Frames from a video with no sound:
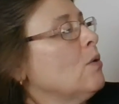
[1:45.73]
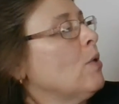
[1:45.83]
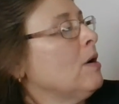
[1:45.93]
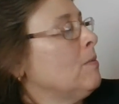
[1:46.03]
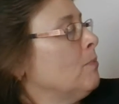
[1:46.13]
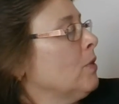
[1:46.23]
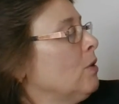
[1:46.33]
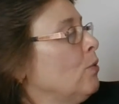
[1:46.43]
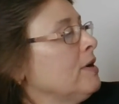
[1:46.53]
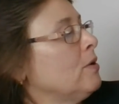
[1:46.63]
Well,
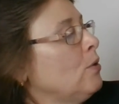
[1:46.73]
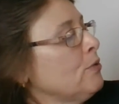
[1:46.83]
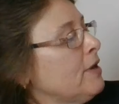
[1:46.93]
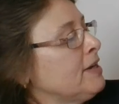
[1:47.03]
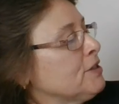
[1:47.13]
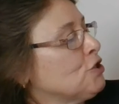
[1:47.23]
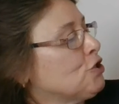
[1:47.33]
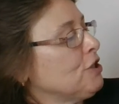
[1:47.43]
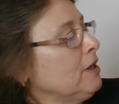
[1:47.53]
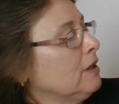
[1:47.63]
we know that
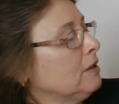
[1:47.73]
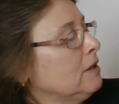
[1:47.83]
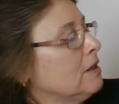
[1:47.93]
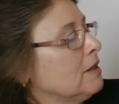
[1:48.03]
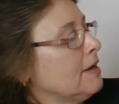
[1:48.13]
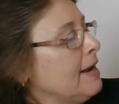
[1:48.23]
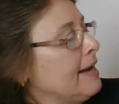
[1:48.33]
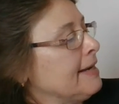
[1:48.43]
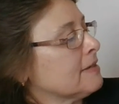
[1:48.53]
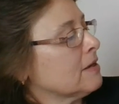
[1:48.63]
Jill
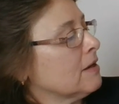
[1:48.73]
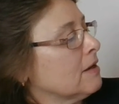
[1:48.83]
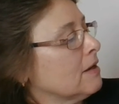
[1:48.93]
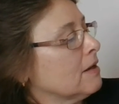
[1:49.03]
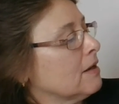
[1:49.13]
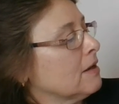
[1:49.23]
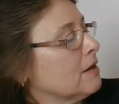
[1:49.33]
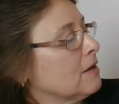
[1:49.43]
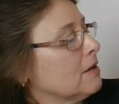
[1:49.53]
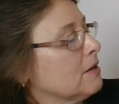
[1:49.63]
ate
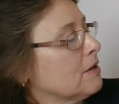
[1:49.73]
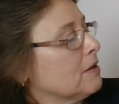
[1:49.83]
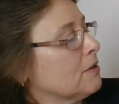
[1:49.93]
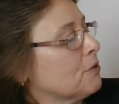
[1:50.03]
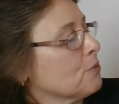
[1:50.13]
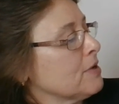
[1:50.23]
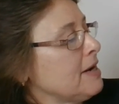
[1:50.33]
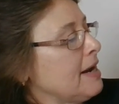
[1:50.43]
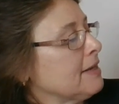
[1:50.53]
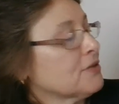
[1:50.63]

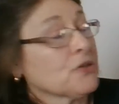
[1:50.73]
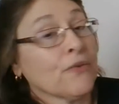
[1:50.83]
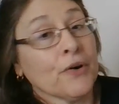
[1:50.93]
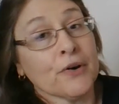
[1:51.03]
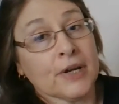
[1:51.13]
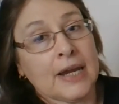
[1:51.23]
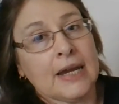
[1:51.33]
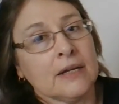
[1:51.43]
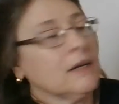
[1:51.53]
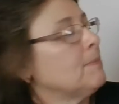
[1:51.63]
3/8 of her
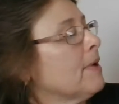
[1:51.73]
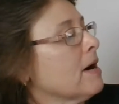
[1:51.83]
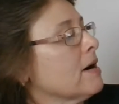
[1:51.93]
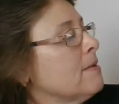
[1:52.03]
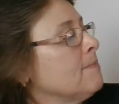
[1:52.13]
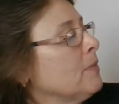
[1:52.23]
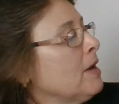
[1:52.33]
candy bar,